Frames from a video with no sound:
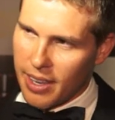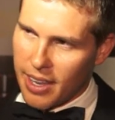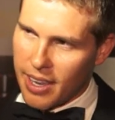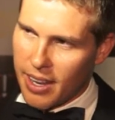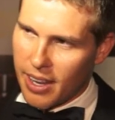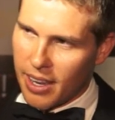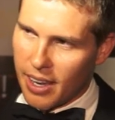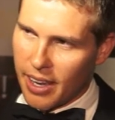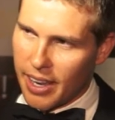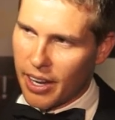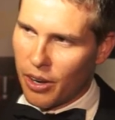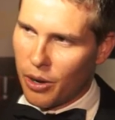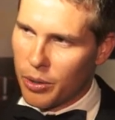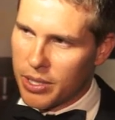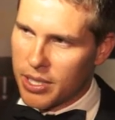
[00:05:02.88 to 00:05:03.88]
in a, in
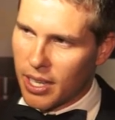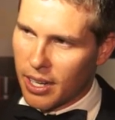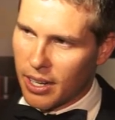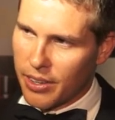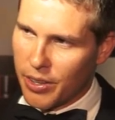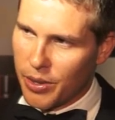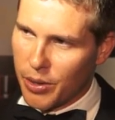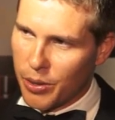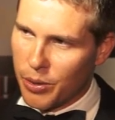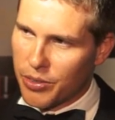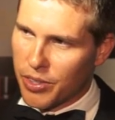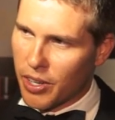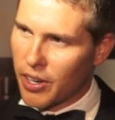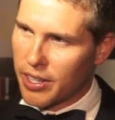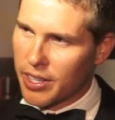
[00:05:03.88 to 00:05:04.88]
a hotel, you, you
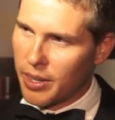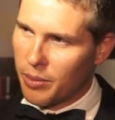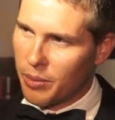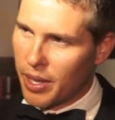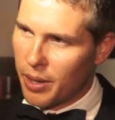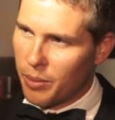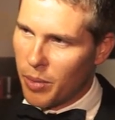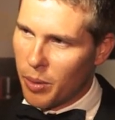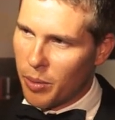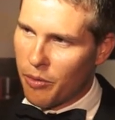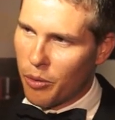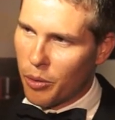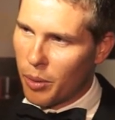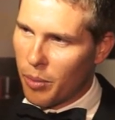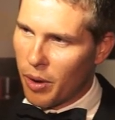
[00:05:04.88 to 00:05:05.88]
start in, in maybe
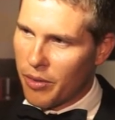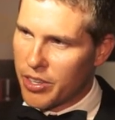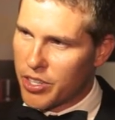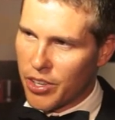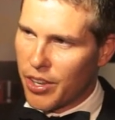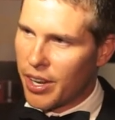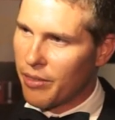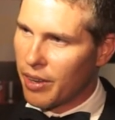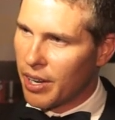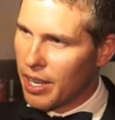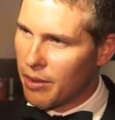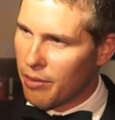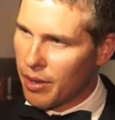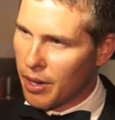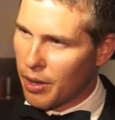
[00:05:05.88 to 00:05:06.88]
food and beverage and you never
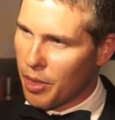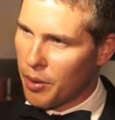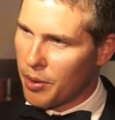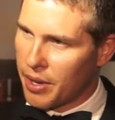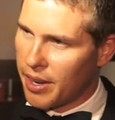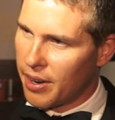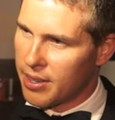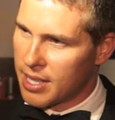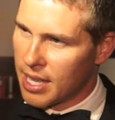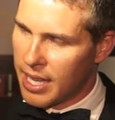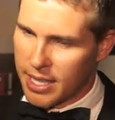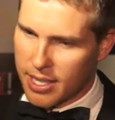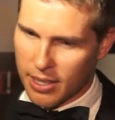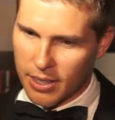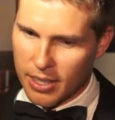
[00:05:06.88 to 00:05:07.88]
leave. You know, 30 years
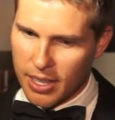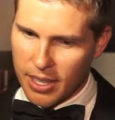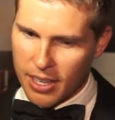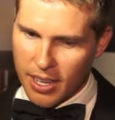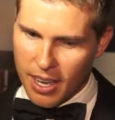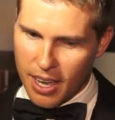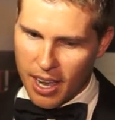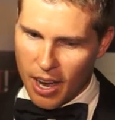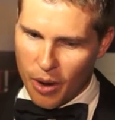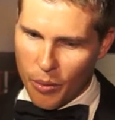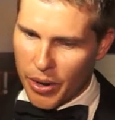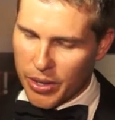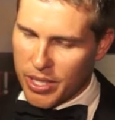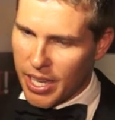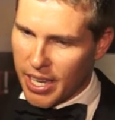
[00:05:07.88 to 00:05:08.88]
later, uh,
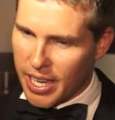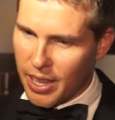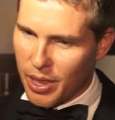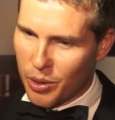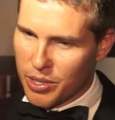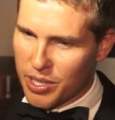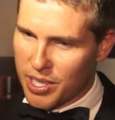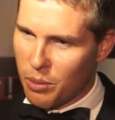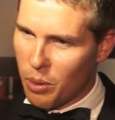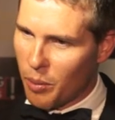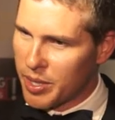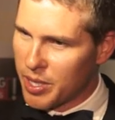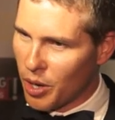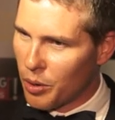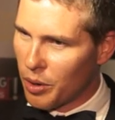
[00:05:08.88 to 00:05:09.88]
we're taking those team
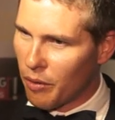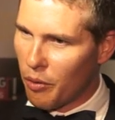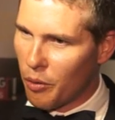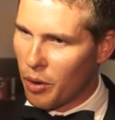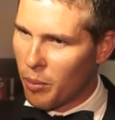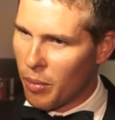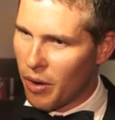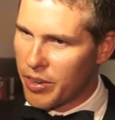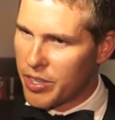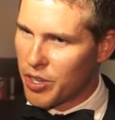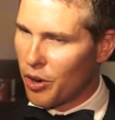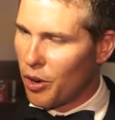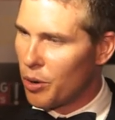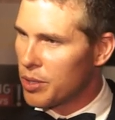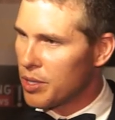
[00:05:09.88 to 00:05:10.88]
members out of food and beverage
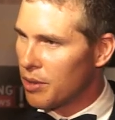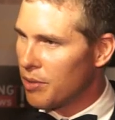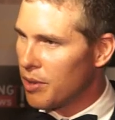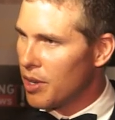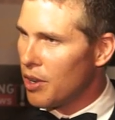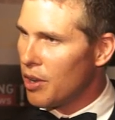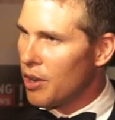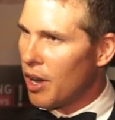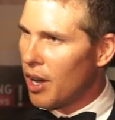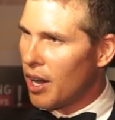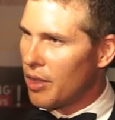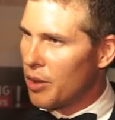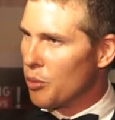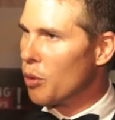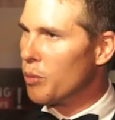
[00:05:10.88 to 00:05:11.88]
or out of
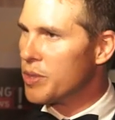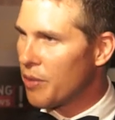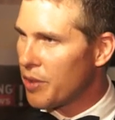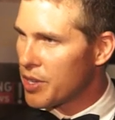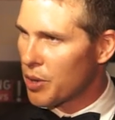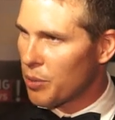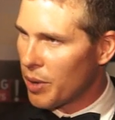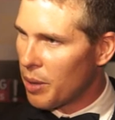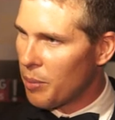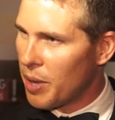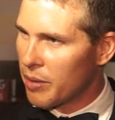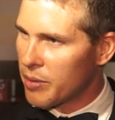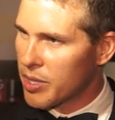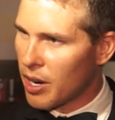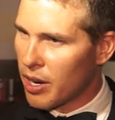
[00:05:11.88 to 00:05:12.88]
uh, the rooms division where they
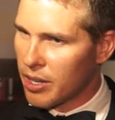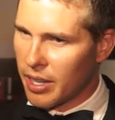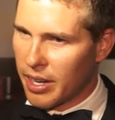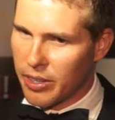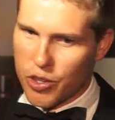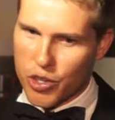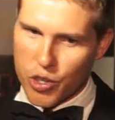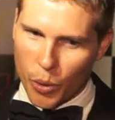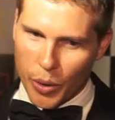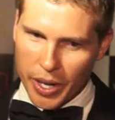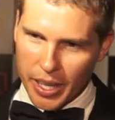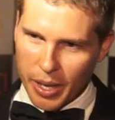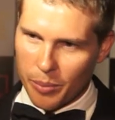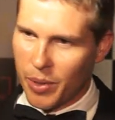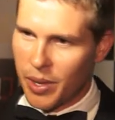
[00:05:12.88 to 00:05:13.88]
may have started and
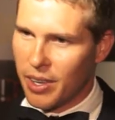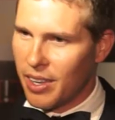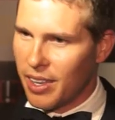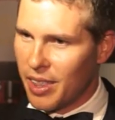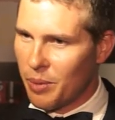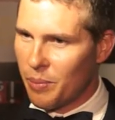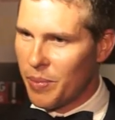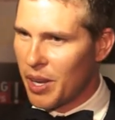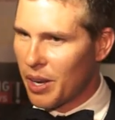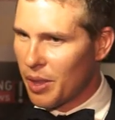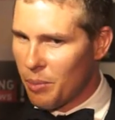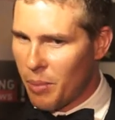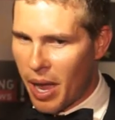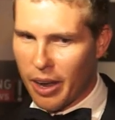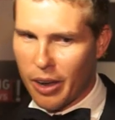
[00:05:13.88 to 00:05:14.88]
showing them the you know
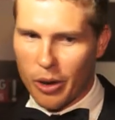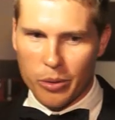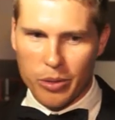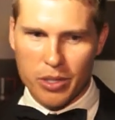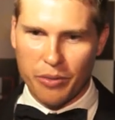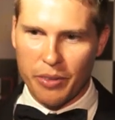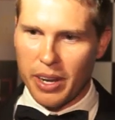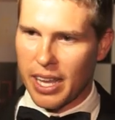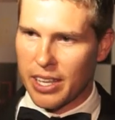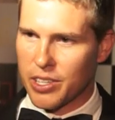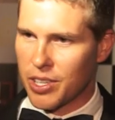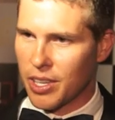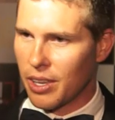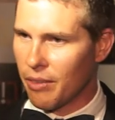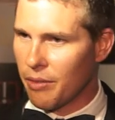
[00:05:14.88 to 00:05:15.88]
the back of house
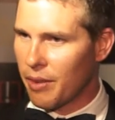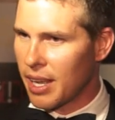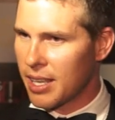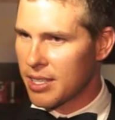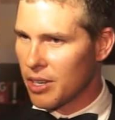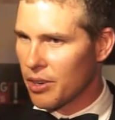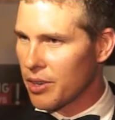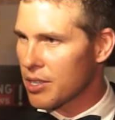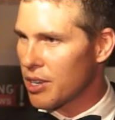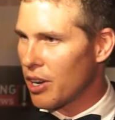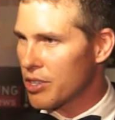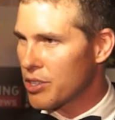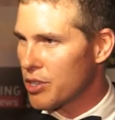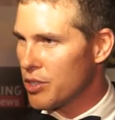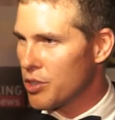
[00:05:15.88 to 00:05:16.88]
financi- financiers,
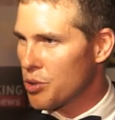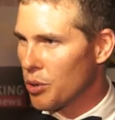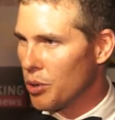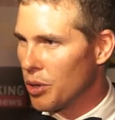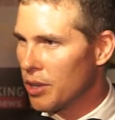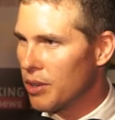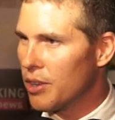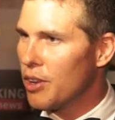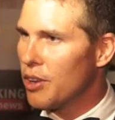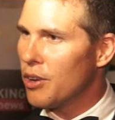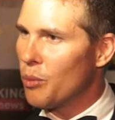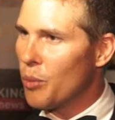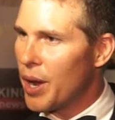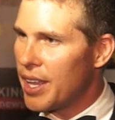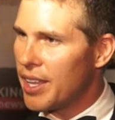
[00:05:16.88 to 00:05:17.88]
cost control,
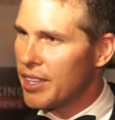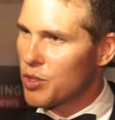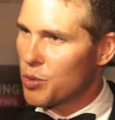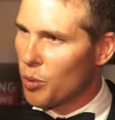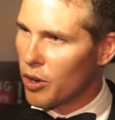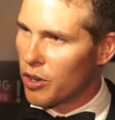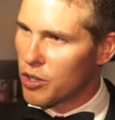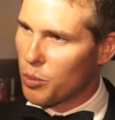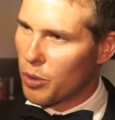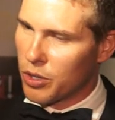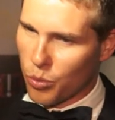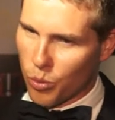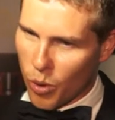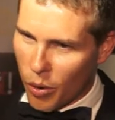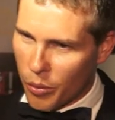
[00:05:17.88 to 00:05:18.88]
weddings, water
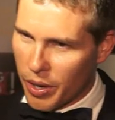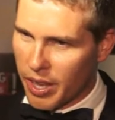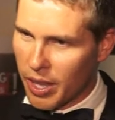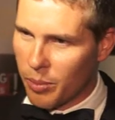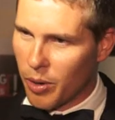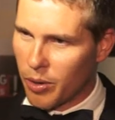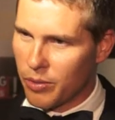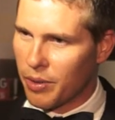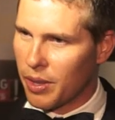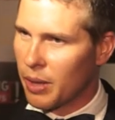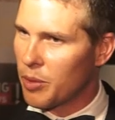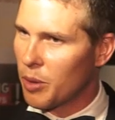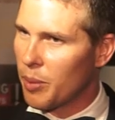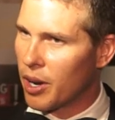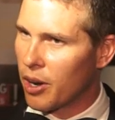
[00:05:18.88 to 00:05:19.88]
sports, rounding them out for
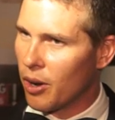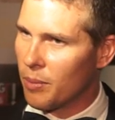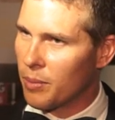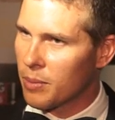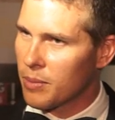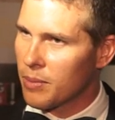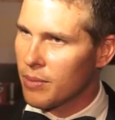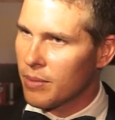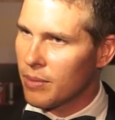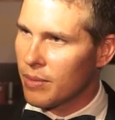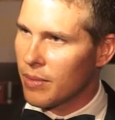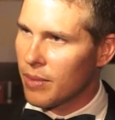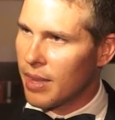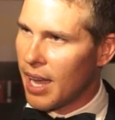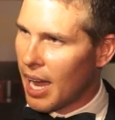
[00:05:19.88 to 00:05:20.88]
them to become
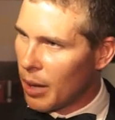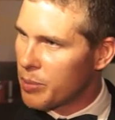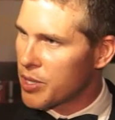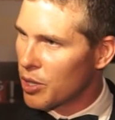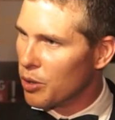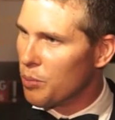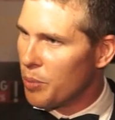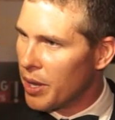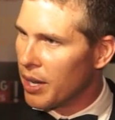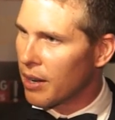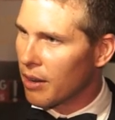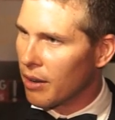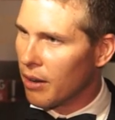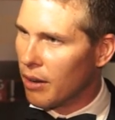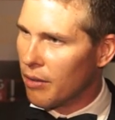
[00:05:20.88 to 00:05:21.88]
the absolute
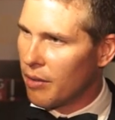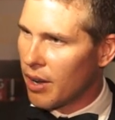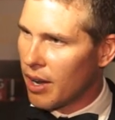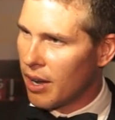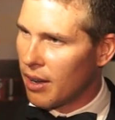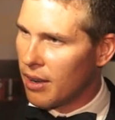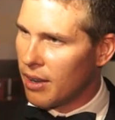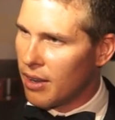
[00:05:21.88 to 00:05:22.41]
pinnacle of uh,